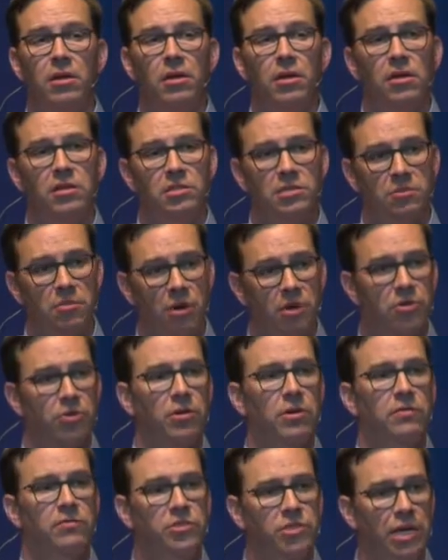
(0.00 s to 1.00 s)
is the mother
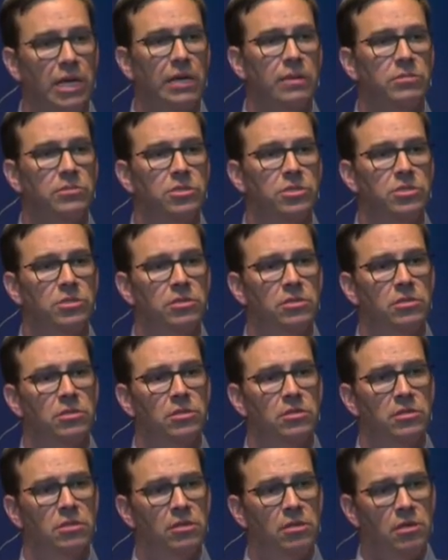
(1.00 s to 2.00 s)
of James
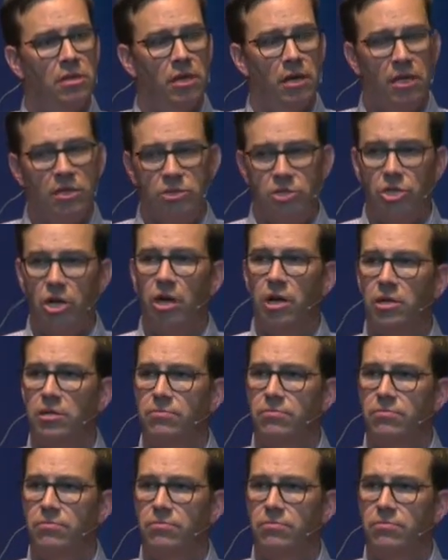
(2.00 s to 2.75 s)
and John.